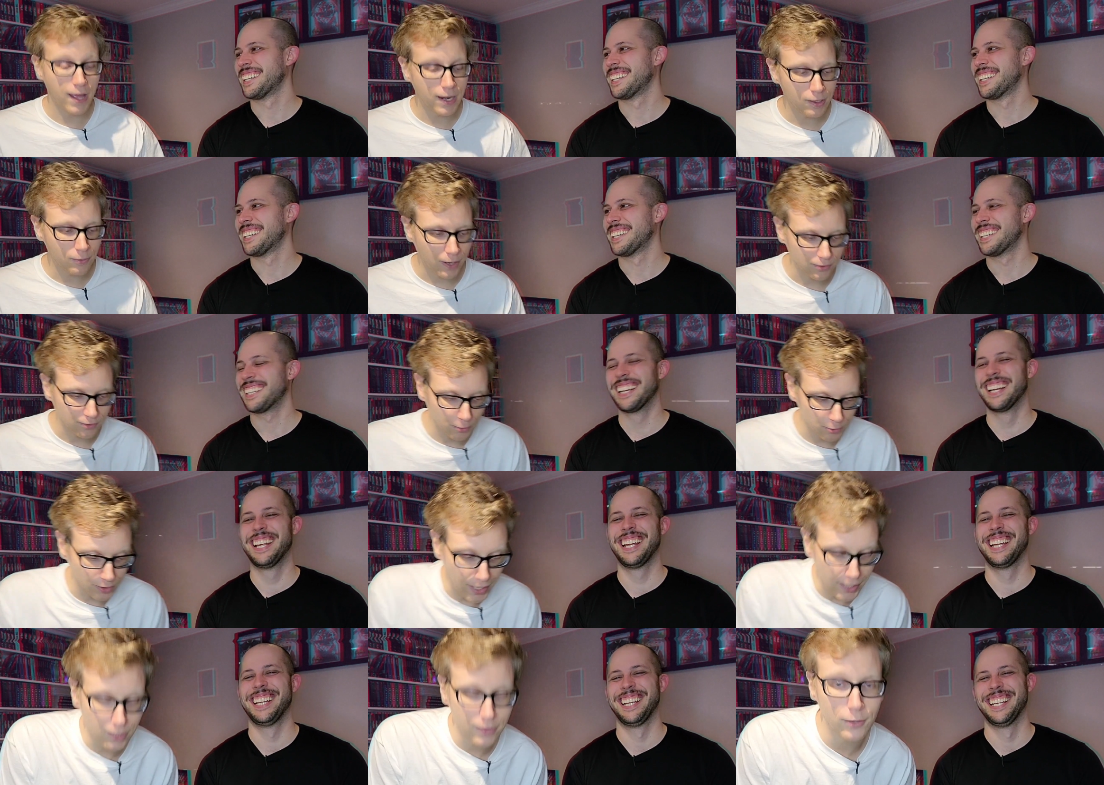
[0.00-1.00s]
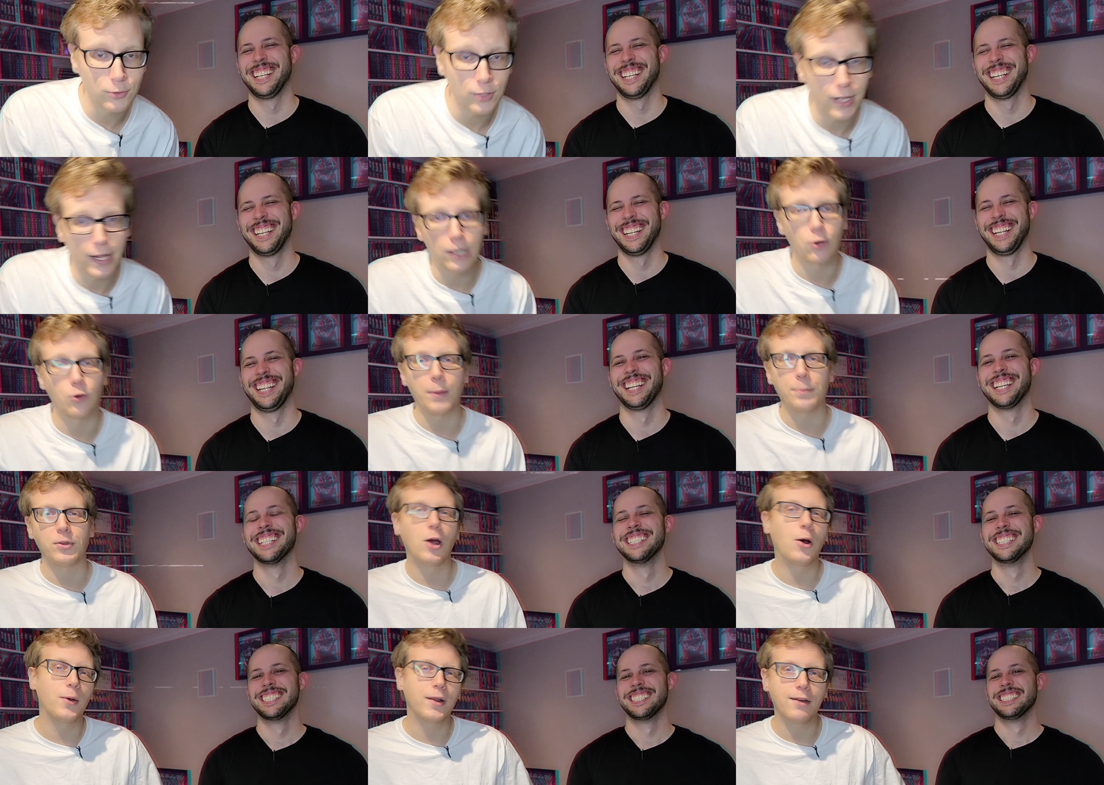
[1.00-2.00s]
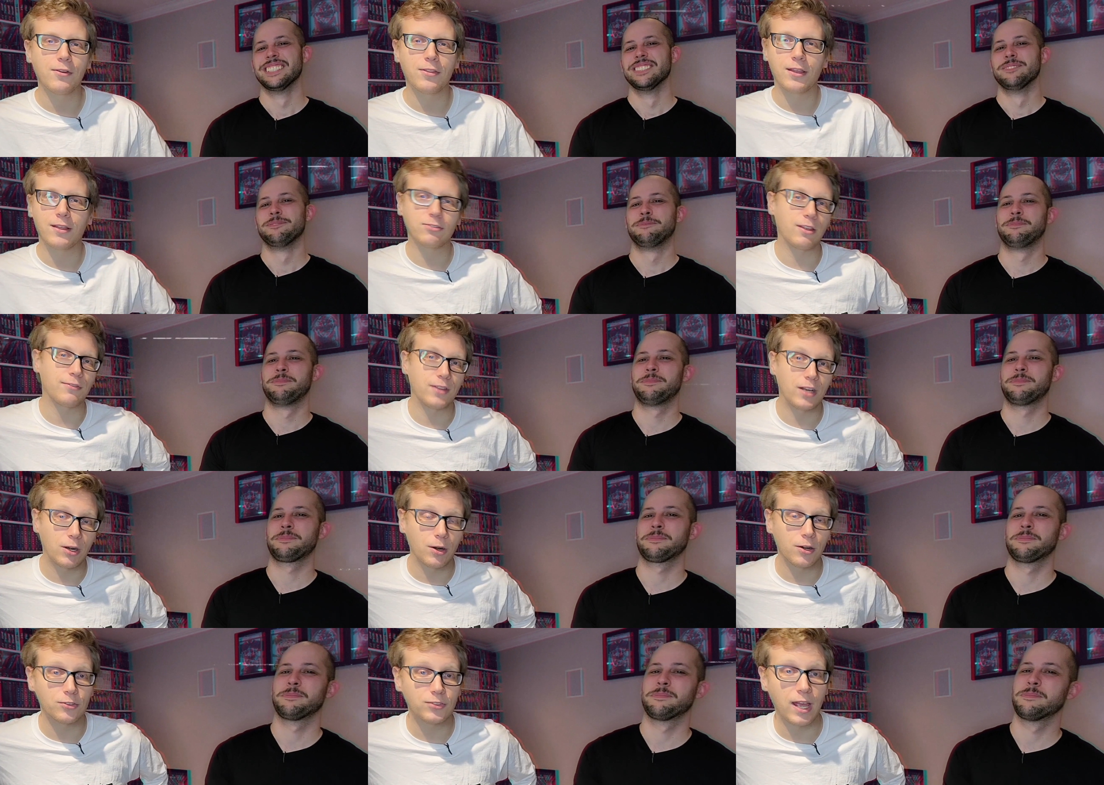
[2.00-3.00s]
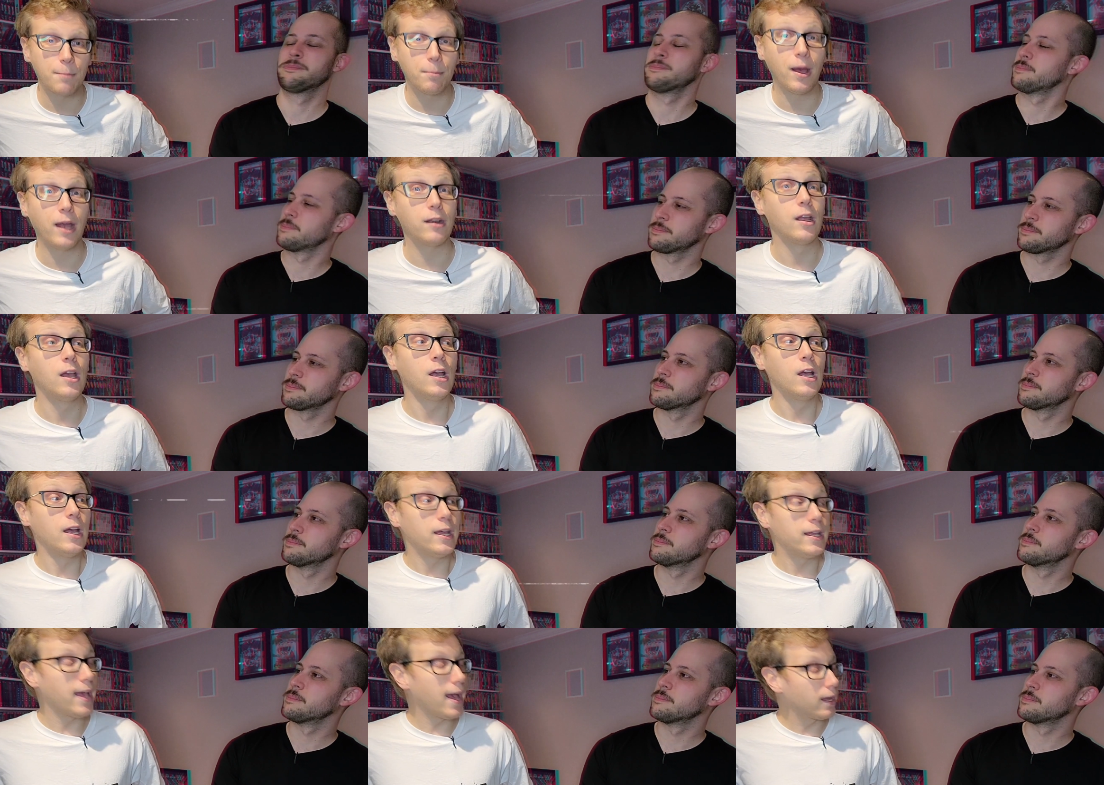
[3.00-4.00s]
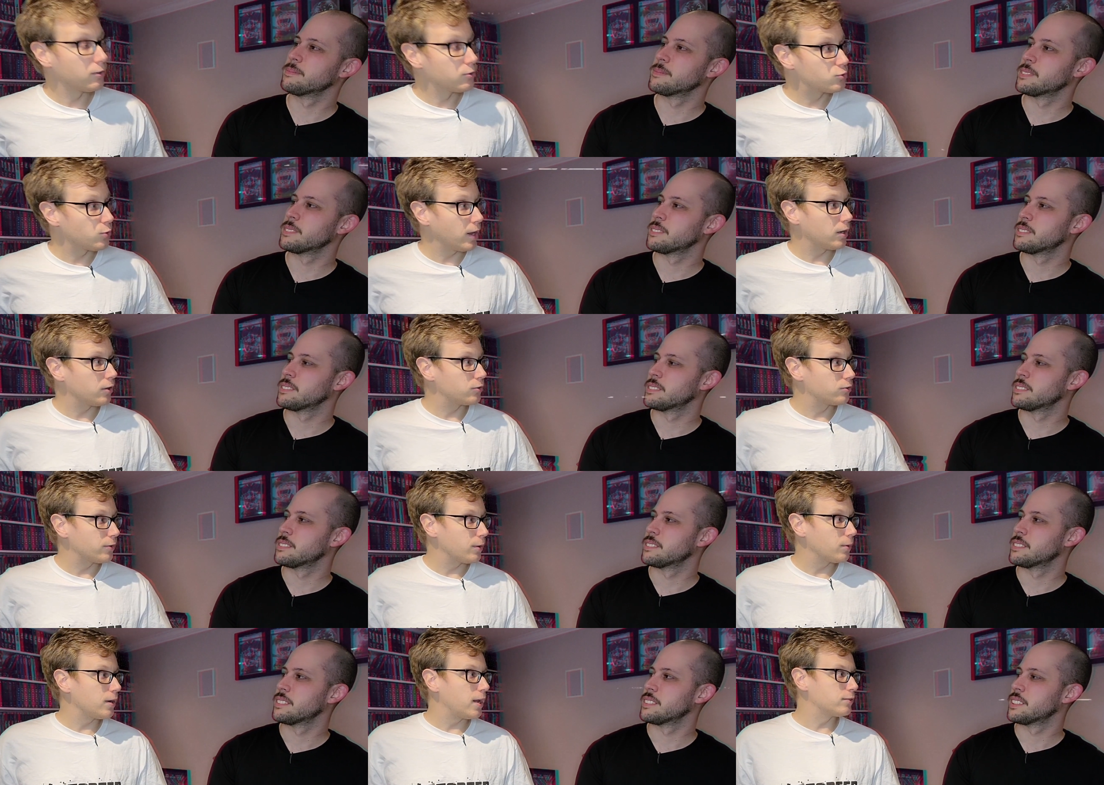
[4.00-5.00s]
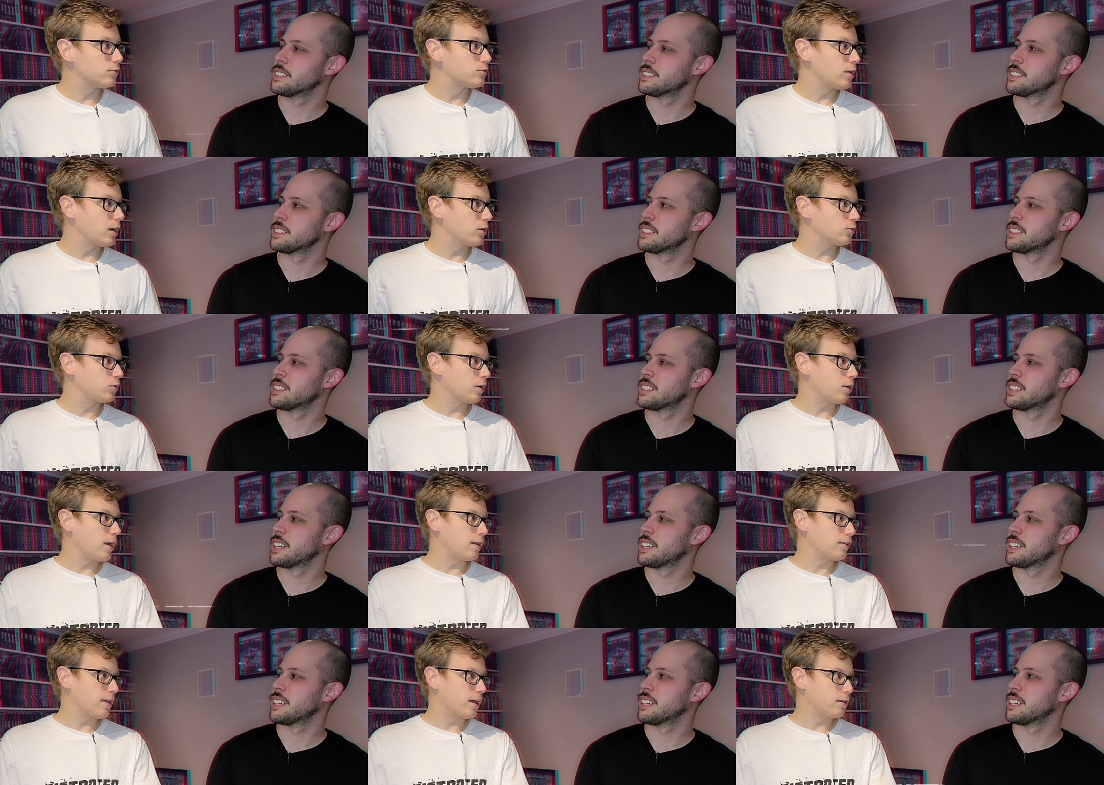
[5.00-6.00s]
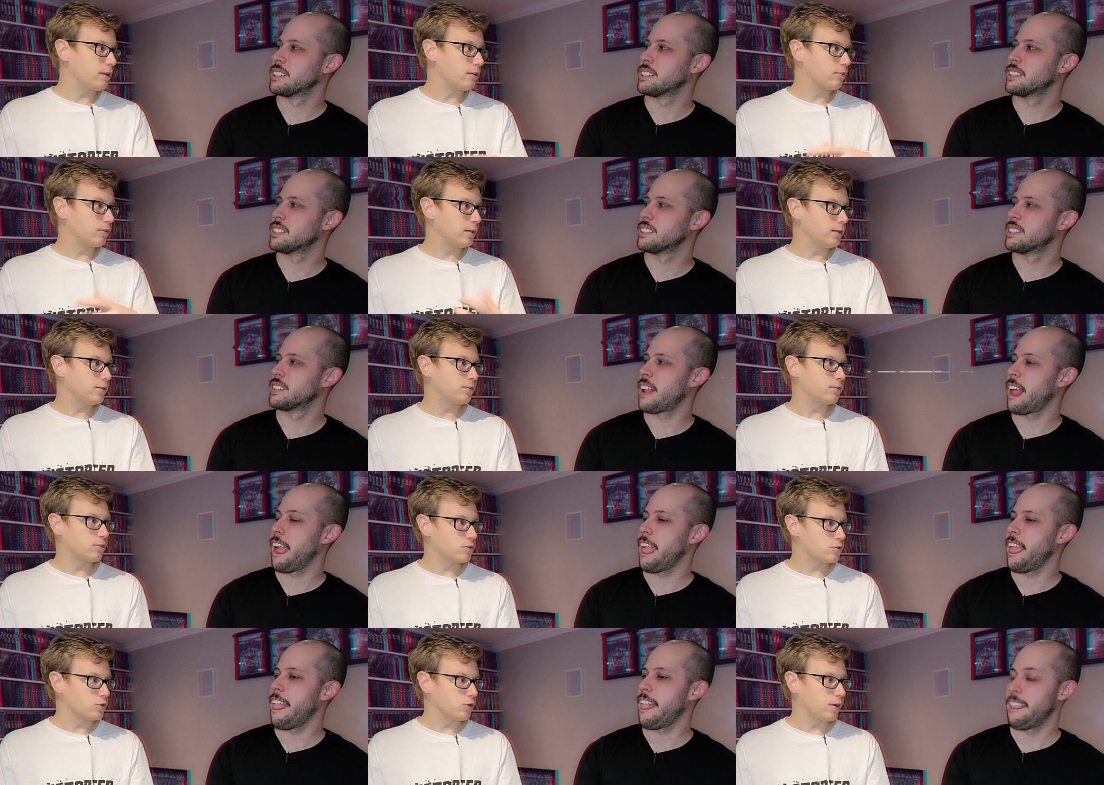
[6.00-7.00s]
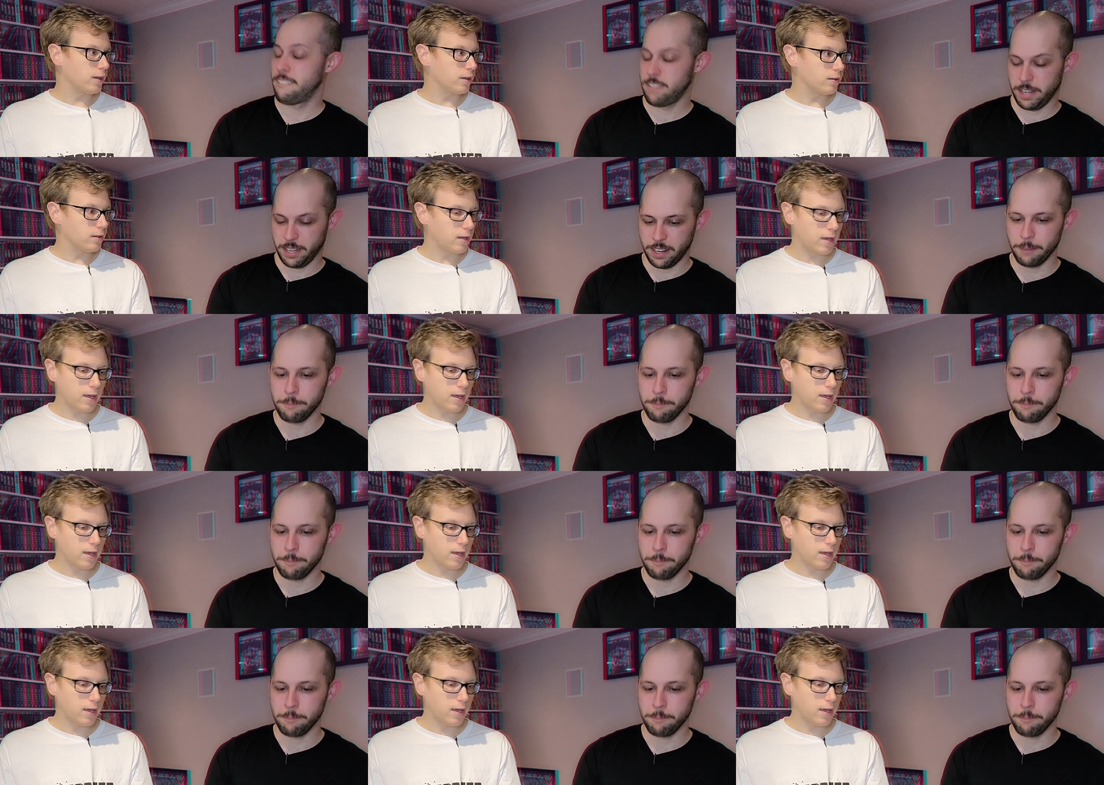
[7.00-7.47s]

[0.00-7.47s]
Speaker 1: Anyways, there was a lot of there's a lot of crypto and everything and stuff that I don't understand. But yeah, trailers. So there were lots of trailers there uh, that, that released during, yep.